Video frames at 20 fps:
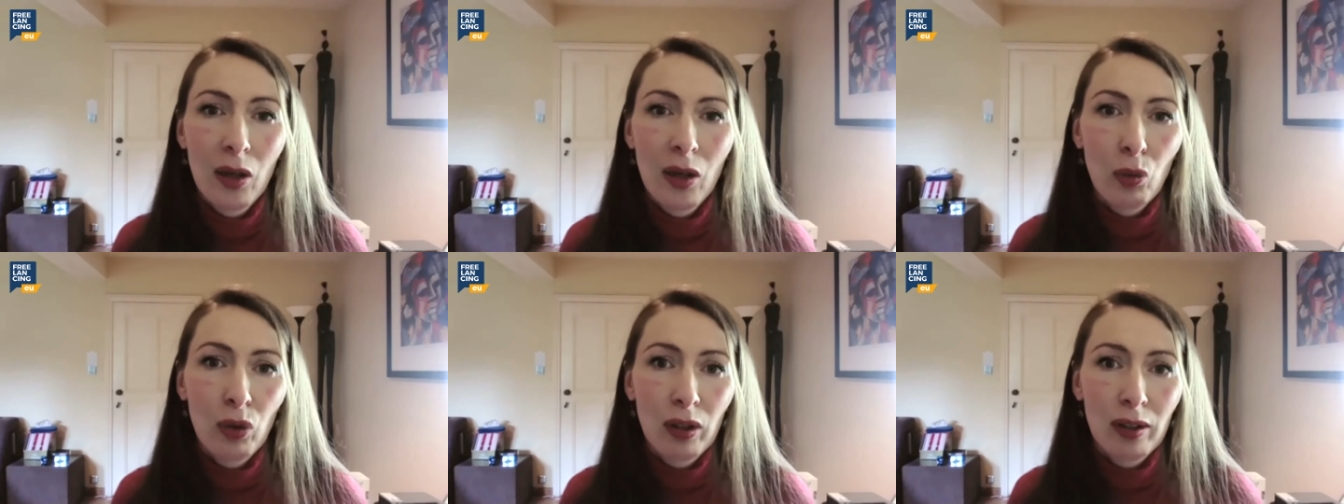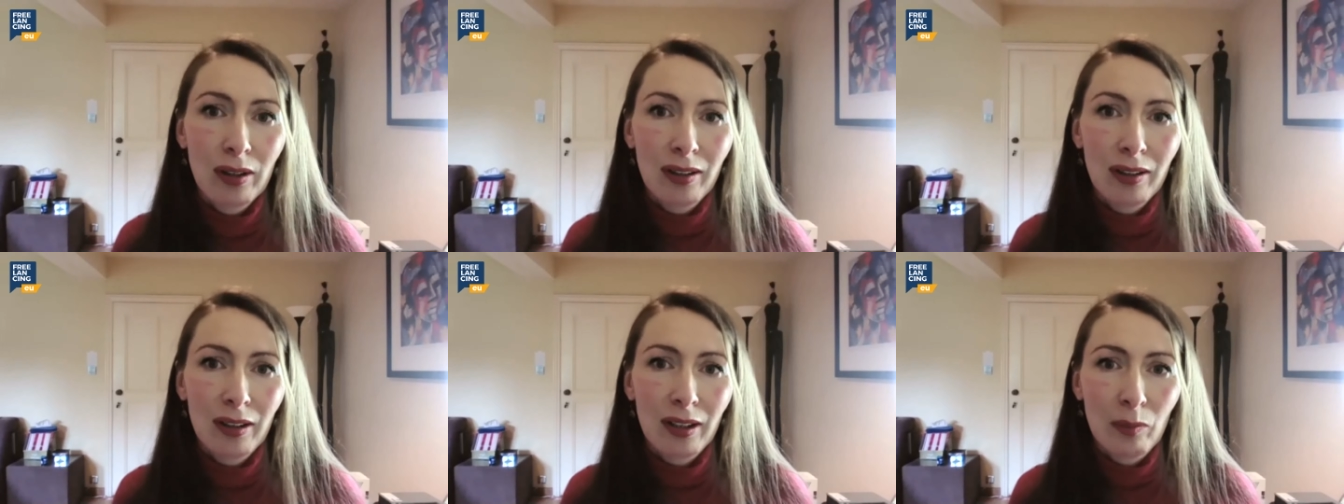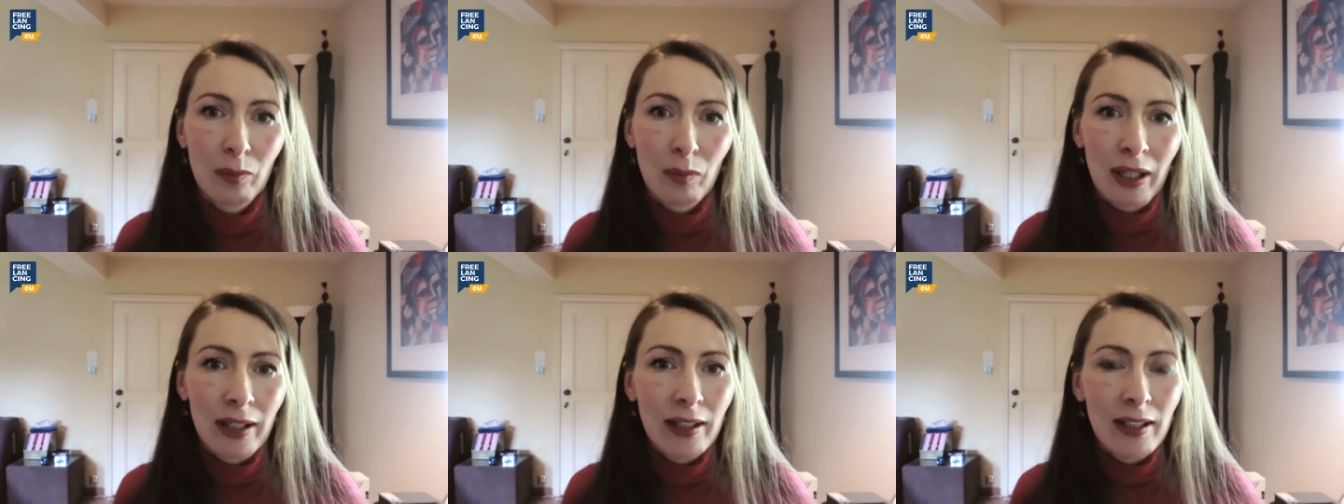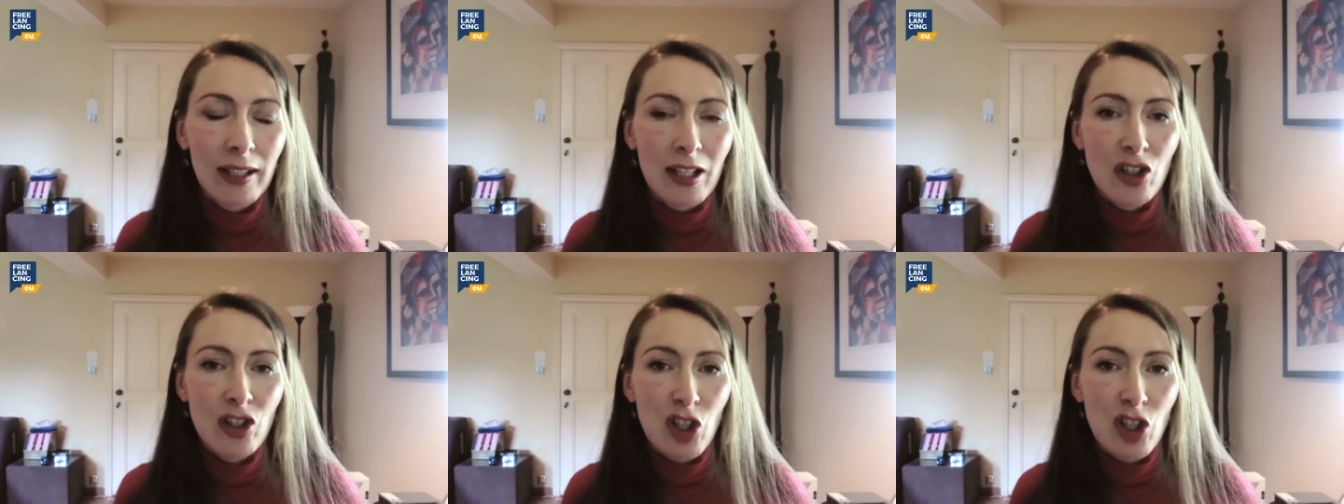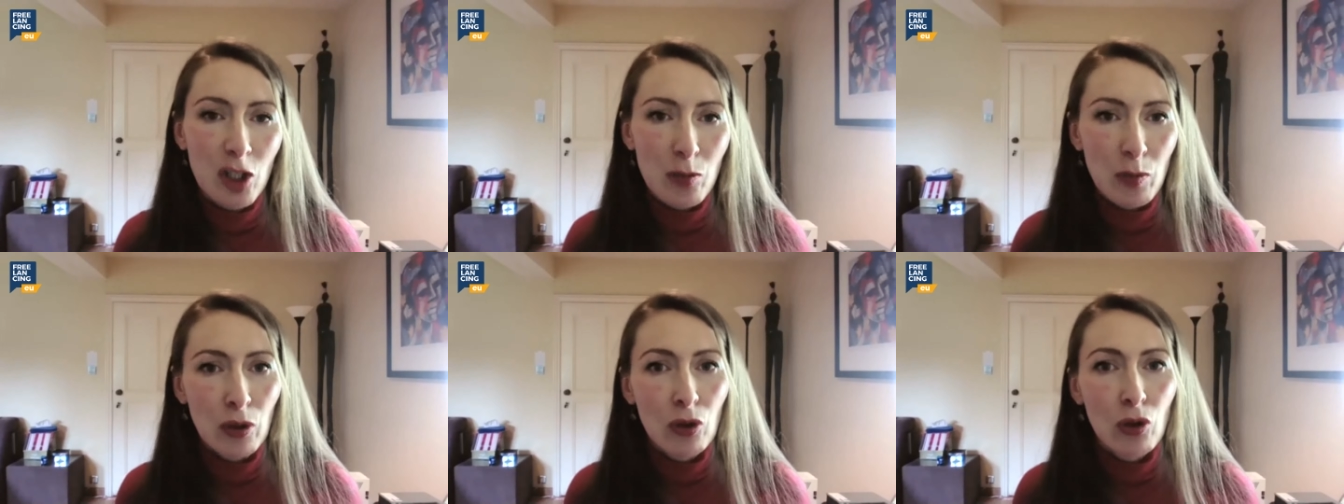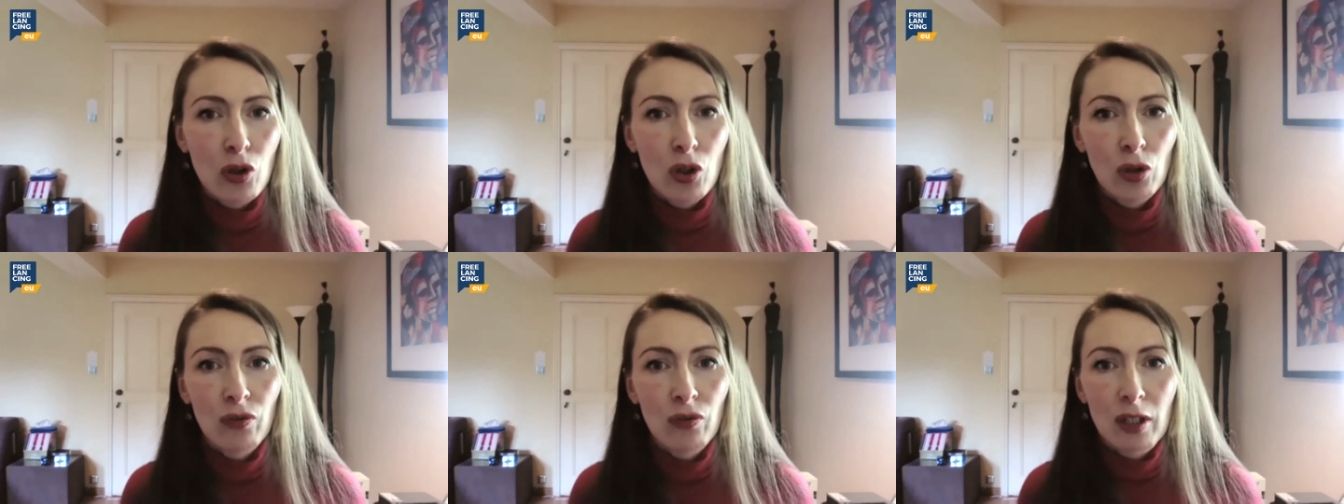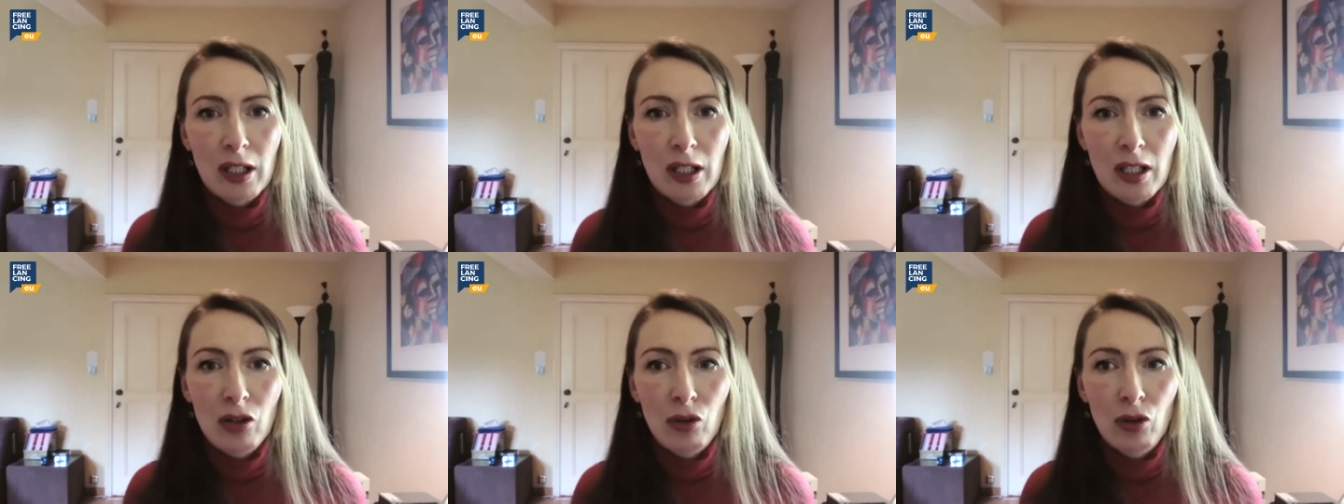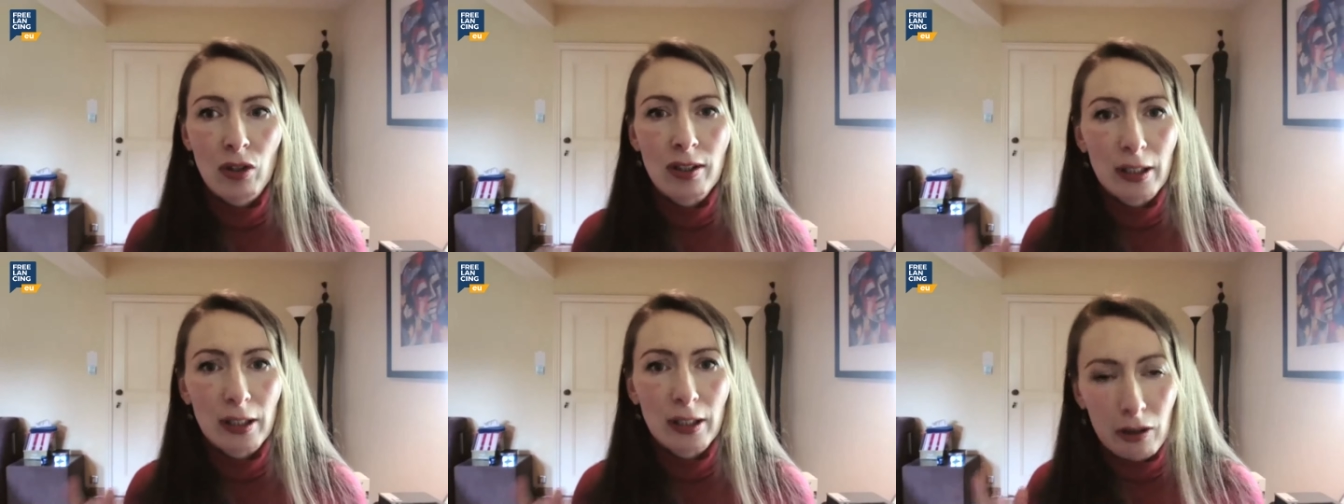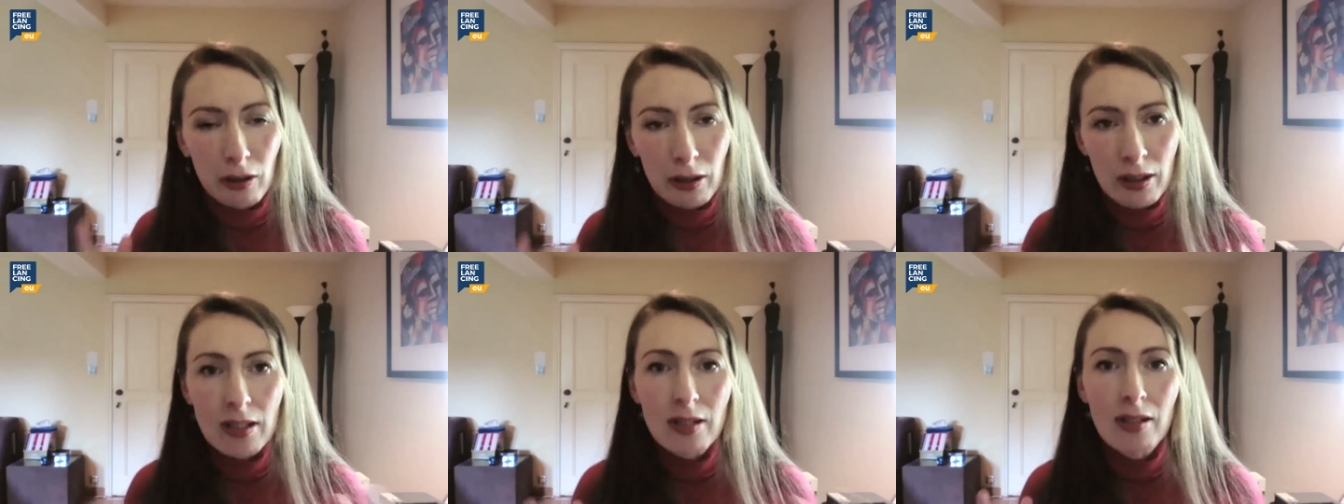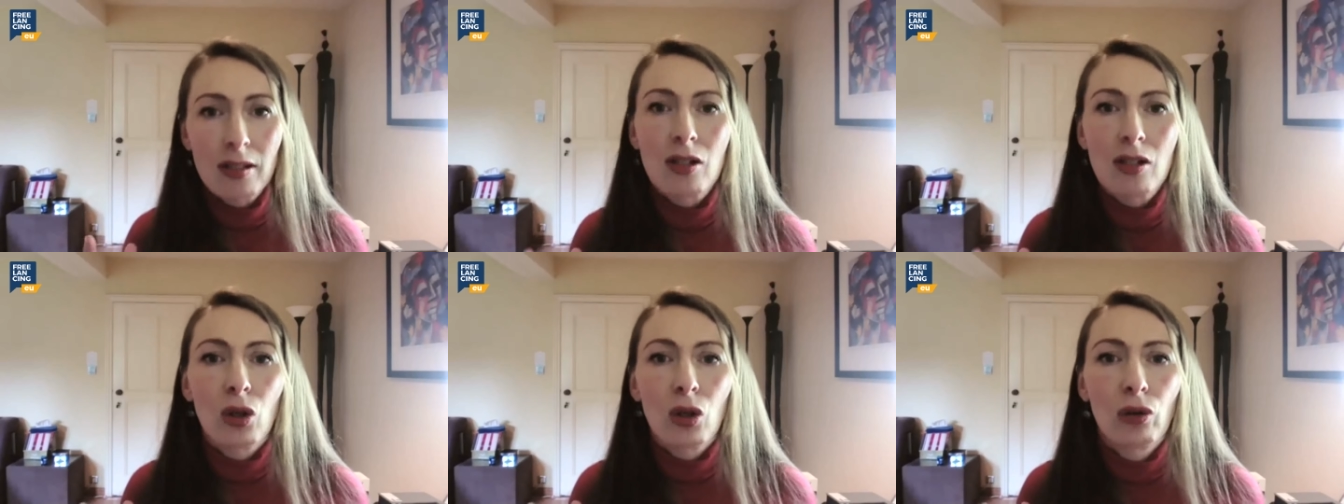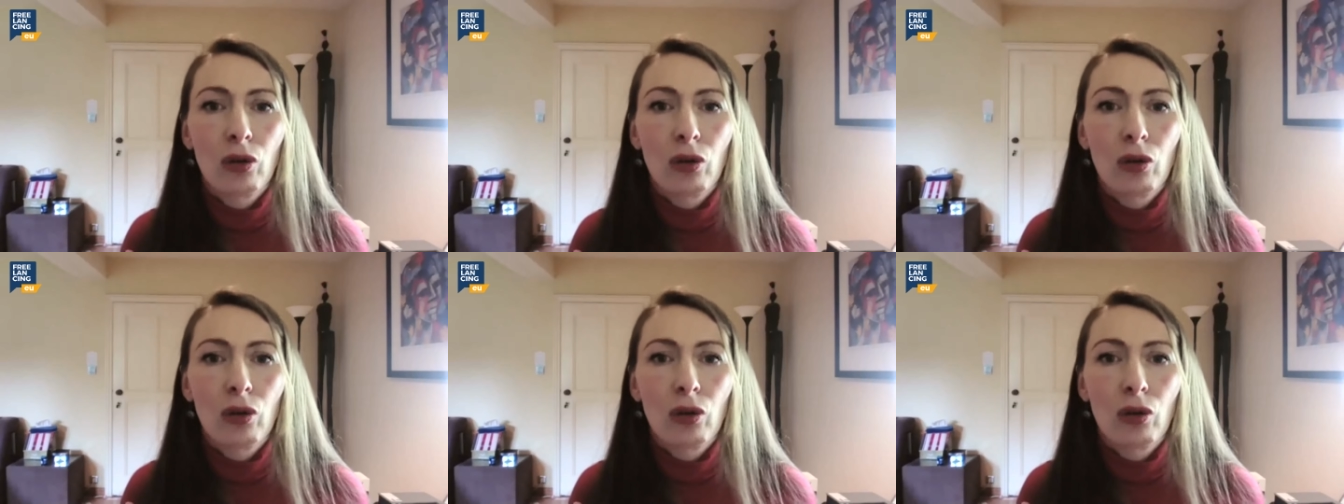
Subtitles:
When in my case, just because of this ridiculousness